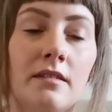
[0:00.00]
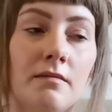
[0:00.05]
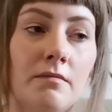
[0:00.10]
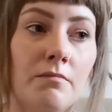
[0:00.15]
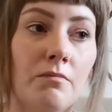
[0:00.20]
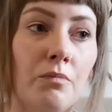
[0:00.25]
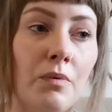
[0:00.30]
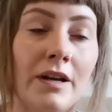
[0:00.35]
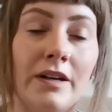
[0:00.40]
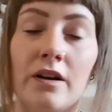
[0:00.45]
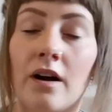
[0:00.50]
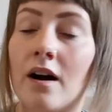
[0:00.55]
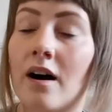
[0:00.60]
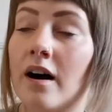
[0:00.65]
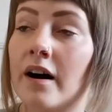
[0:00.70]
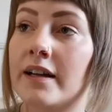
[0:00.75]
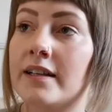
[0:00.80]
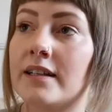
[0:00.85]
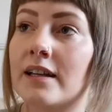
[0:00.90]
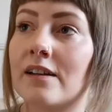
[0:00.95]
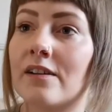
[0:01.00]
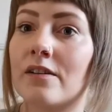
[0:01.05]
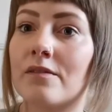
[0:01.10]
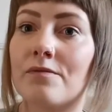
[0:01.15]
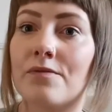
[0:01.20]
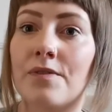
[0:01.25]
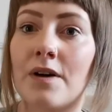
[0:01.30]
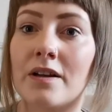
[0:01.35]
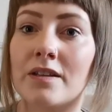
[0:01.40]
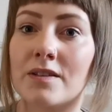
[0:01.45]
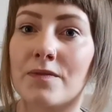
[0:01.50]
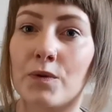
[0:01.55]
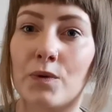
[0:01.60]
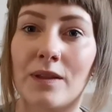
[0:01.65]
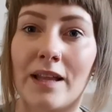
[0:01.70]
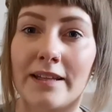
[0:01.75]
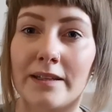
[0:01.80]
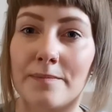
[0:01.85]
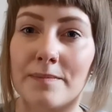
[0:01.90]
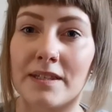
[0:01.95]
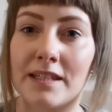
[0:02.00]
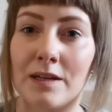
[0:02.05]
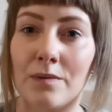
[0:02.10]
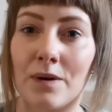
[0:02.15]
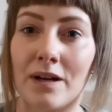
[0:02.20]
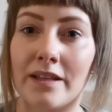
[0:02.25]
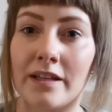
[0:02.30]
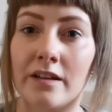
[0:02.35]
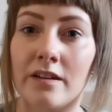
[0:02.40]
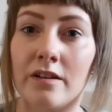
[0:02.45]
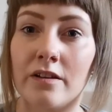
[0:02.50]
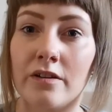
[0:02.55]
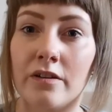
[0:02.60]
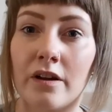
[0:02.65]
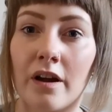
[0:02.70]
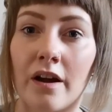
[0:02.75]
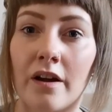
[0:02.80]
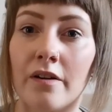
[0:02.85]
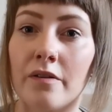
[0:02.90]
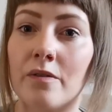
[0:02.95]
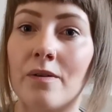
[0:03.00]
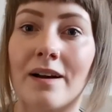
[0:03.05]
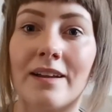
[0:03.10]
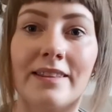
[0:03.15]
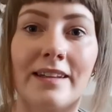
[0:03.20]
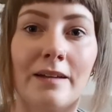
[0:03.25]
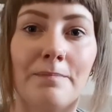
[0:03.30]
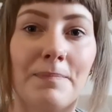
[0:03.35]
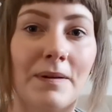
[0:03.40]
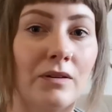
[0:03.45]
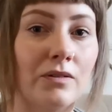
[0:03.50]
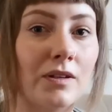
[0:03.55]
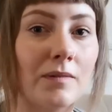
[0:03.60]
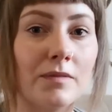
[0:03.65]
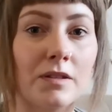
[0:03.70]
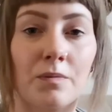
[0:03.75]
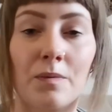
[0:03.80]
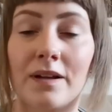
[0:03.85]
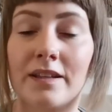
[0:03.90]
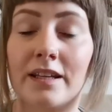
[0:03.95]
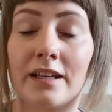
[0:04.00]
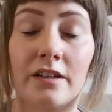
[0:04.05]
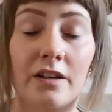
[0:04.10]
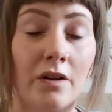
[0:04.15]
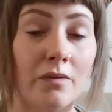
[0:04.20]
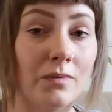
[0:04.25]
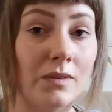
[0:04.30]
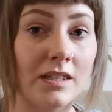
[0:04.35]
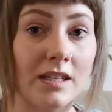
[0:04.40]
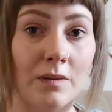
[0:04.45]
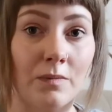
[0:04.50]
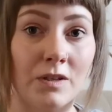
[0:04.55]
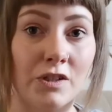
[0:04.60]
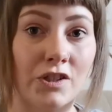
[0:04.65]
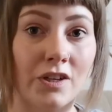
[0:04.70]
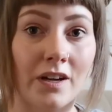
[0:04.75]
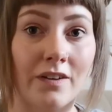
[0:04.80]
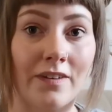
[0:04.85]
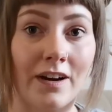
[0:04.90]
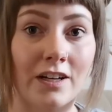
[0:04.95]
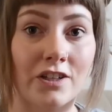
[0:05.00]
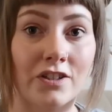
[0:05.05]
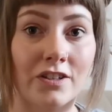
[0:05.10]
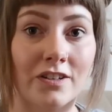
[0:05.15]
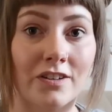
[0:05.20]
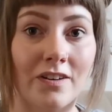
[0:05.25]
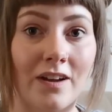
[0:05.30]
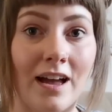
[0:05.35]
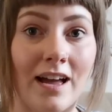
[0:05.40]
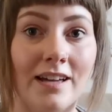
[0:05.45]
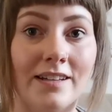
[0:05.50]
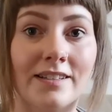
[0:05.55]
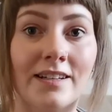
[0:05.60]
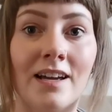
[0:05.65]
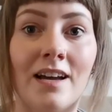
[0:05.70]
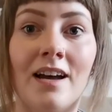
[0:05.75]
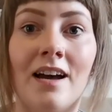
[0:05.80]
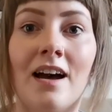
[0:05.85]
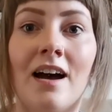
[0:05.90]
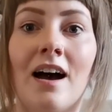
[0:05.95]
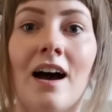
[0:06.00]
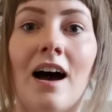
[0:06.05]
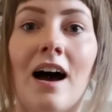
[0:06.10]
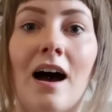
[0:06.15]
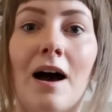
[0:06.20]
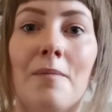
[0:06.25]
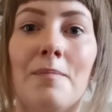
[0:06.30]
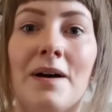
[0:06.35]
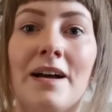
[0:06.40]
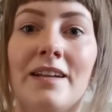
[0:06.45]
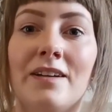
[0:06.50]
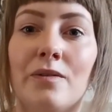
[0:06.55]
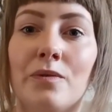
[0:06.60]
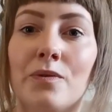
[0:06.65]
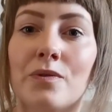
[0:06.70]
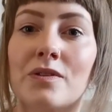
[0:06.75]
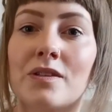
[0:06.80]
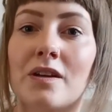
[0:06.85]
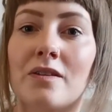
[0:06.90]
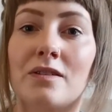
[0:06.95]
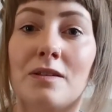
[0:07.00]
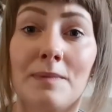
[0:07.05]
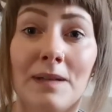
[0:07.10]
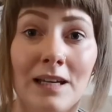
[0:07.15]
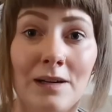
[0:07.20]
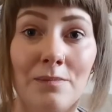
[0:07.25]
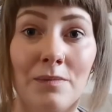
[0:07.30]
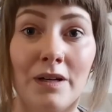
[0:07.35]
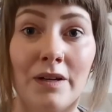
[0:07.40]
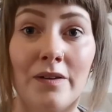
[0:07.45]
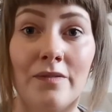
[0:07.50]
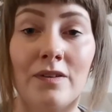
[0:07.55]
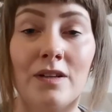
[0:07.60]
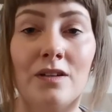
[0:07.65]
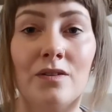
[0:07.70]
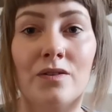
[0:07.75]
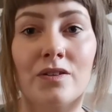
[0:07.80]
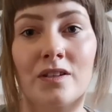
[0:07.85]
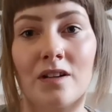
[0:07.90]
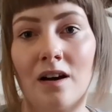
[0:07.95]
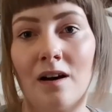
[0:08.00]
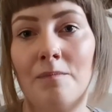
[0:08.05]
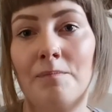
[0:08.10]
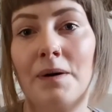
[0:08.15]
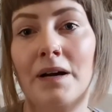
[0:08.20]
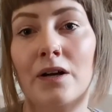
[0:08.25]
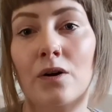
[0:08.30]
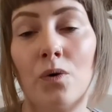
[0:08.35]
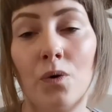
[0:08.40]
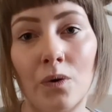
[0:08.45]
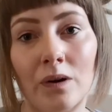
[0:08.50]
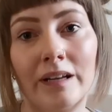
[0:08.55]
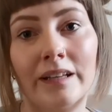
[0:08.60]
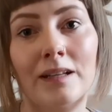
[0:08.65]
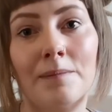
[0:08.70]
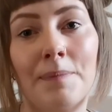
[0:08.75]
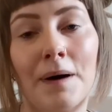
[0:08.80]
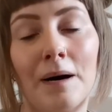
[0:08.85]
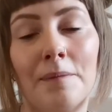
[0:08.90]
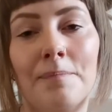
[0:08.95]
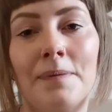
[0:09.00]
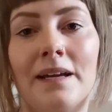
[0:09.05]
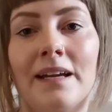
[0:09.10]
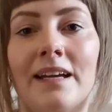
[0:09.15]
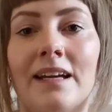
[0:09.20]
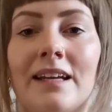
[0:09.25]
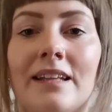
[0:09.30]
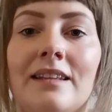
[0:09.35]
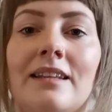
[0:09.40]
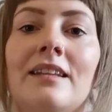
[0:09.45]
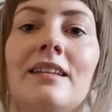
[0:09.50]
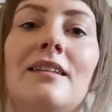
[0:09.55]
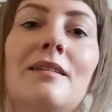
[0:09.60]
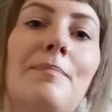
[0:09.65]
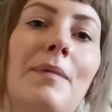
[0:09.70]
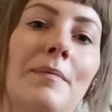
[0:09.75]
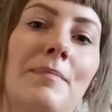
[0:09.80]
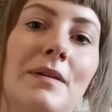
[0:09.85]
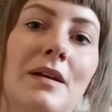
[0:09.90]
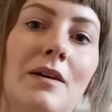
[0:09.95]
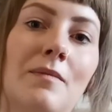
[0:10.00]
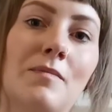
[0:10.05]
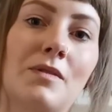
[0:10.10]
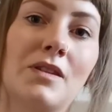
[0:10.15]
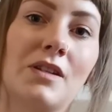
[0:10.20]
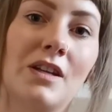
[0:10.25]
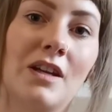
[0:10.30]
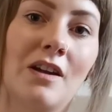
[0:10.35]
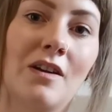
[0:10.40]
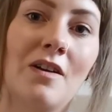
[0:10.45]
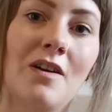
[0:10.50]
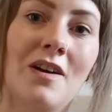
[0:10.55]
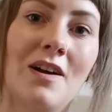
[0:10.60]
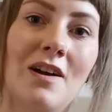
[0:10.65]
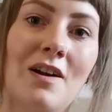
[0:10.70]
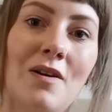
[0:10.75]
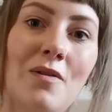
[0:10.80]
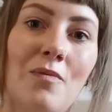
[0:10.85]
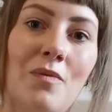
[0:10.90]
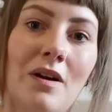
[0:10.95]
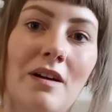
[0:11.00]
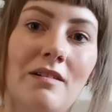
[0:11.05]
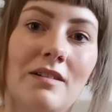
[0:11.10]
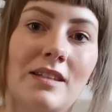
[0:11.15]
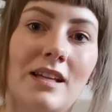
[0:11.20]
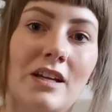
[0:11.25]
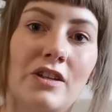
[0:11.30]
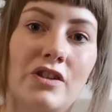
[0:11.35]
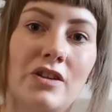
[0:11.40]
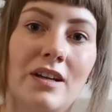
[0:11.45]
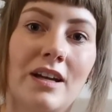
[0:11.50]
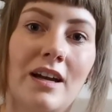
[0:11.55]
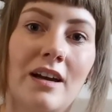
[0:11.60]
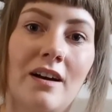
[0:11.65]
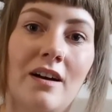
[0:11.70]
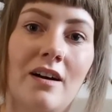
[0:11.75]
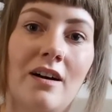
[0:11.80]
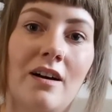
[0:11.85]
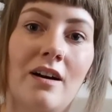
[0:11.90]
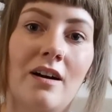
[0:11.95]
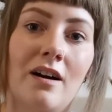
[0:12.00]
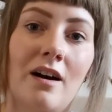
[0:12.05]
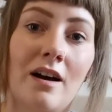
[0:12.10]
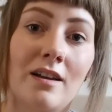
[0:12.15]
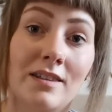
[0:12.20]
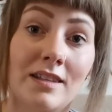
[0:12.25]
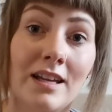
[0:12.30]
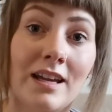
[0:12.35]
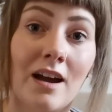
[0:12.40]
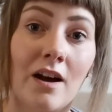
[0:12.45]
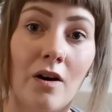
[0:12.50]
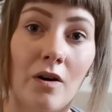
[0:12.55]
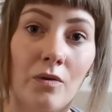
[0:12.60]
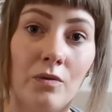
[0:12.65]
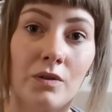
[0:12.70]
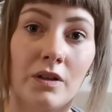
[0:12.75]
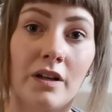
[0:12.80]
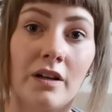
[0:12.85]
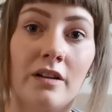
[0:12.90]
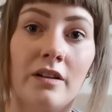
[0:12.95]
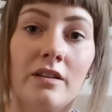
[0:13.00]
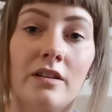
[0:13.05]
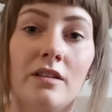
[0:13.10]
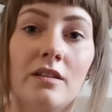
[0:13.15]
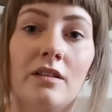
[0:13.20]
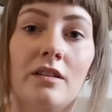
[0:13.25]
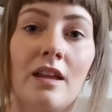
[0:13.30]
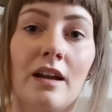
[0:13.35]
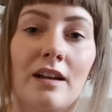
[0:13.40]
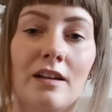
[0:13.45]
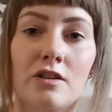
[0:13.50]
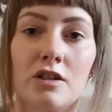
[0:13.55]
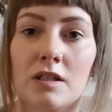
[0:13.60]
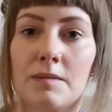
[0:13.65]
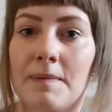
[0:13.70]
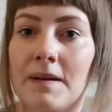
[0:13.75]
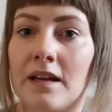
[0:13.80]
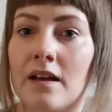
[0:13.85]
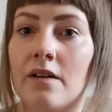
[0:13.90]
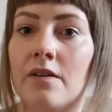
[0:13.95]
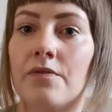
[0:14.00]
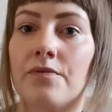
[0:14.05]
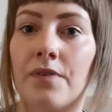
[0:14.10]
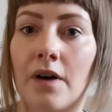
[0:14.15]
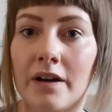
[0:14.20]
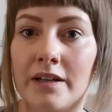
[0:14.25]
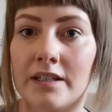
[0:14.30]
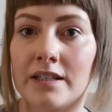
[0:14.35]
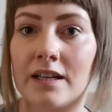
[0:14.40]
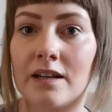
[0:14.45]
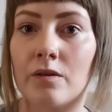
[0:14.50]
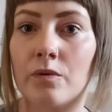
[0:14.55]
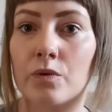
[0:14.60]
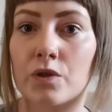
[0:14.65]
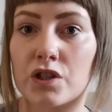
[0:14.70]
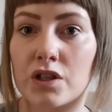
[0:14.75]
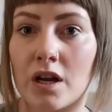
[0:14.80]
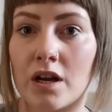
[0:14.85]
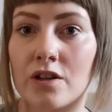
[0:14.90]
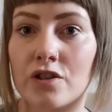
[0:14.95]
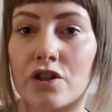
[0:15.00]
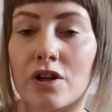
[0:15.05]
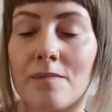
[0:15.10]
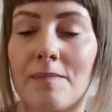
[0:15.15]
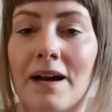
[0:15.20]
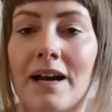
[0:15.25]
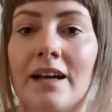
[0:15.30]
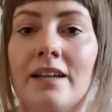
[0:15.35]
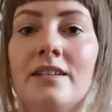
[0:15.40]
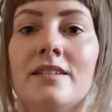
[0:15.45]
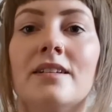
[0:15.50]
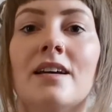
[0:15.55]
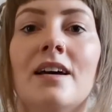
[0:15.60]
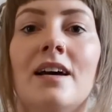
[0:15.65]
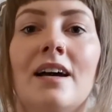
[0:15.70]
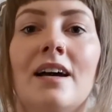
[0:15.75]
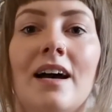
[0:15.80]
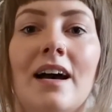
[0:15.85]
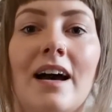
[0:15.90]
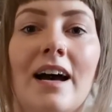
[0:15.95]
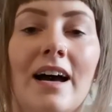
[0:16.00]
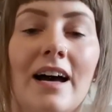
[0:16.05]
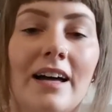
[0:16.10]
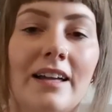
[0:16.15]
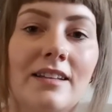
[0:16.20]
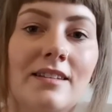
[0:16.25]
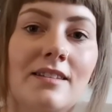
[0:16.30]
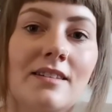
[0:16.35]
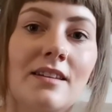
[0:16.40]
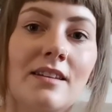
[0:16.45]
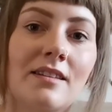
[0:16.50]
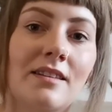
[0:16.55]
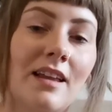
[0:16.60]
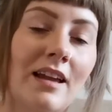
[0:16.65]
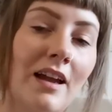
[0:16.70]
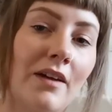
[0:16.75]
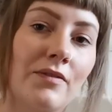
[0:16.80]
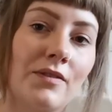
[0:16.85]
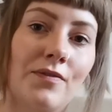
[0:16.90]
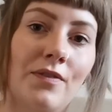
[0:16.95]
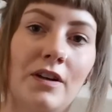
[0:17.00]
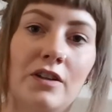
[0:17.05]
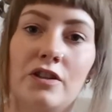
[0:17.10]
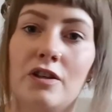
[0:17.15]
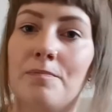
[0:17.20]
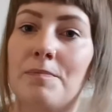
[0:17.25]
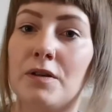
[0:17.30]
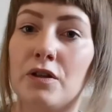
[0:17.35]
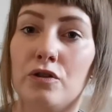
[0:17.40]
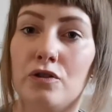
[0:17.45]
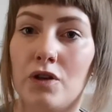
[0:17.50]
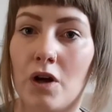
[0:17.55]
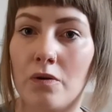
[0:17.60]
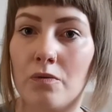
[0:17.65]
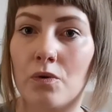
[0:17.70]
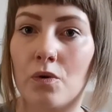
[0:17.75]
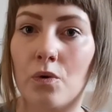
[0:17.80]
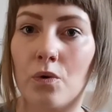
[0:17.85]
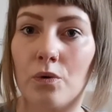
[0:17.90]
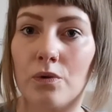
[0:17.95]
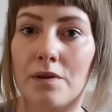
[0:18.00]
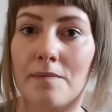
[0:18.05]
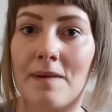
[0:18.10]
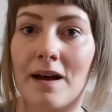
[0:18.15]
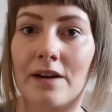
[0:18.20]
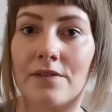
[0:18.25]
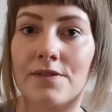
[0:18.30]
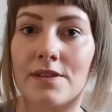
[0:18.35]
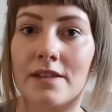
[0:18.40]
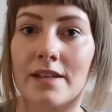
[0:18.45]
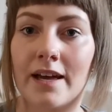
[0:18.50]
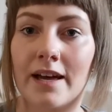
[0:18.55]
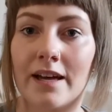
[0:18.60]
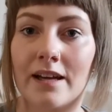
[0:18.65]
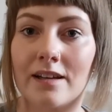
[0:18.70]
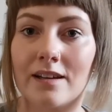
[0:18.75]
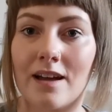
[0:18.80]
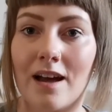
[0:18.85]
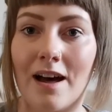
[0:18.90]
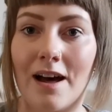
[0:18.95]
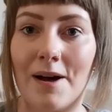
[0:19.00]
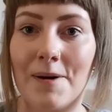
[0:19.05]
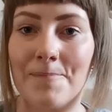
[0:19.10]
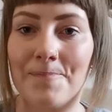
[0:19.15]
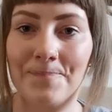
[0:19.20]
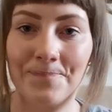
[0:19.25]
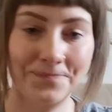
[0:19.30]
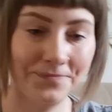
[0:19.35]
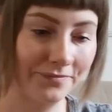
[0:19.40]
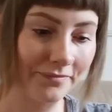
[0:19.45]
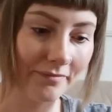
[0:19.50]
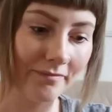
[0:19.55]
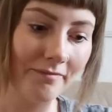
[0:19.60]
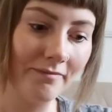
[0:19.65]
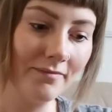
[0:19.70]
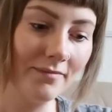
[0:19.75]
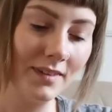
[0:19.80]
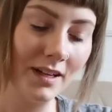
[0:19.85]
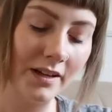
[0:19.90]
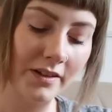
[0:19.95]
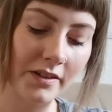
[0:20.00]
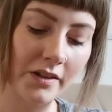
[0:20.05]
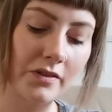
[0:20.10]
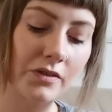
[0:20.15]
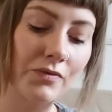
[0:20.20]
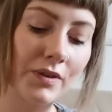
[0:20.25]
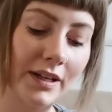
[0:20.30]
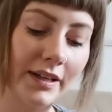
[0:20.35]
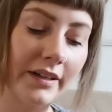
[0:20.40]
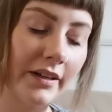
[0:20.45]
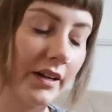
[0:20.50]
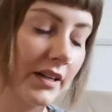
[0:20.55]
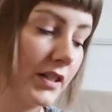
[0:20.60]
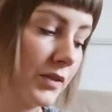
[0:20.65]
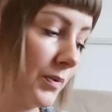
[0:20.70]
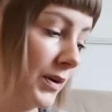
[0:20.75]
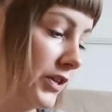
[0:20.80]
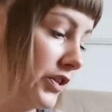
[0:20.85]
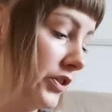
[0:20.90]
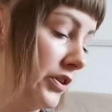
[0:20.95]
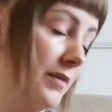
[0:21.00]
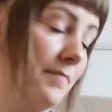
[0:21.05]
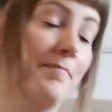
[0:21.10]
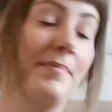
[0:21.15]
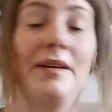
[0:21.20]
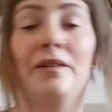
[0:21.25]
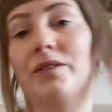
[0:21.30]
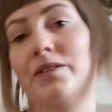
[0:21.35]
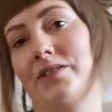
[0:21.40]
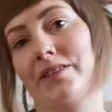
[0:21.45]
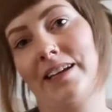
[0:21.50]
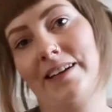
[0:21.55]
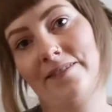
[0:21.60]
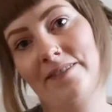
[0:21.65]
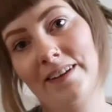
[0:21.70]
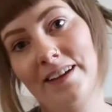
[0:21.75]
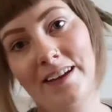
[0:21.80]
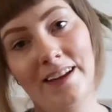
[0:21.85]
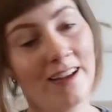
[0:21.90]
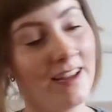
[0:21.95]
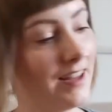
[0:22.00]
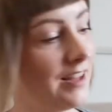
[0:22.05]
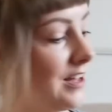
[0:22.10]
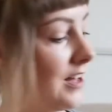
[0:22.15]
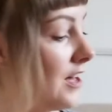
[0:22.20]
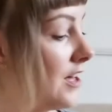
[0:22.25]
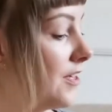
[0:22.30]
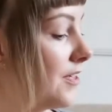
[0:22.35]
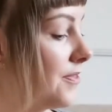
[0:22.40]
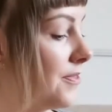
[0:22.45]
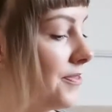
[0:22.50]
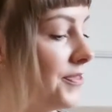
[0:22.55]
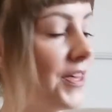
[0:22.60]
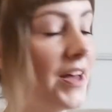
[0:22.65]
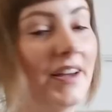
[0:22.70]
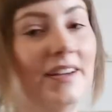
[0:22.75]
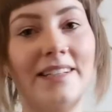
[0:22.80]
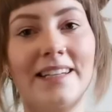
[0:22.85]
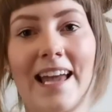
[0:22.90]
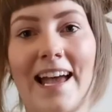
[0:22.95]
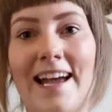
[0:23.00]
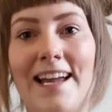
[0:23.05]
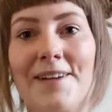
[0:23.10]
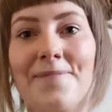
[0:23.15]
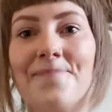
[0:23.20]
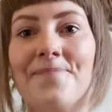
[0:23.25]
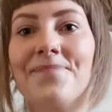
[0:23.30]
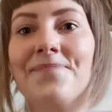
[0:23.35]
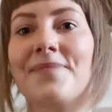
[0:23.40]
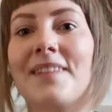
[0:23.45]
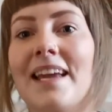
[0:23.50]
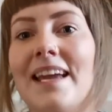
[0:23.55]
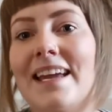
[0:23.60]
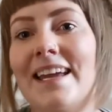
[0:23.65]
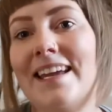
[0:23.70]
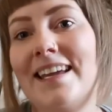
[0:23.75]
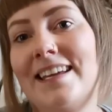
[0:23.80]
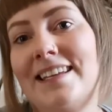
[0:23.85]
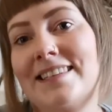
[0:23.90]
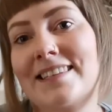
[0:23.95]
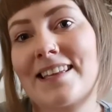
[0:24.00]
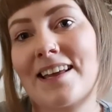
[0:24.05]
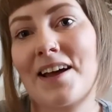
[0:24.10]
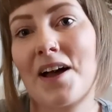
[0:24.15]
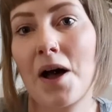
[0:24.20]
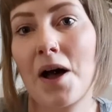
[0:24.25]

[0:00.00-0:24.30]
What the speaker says: When you're hiding, first of all, let them see where you go and then build up to where they don't see which direction you head. And also, to begin with, you start by calling the puppy and the puppy comes to you, whereas as they get older, there can just be a find it or search command and they have to find you, but you don't call them after that. So there's really nice ways you can build on that. Third game is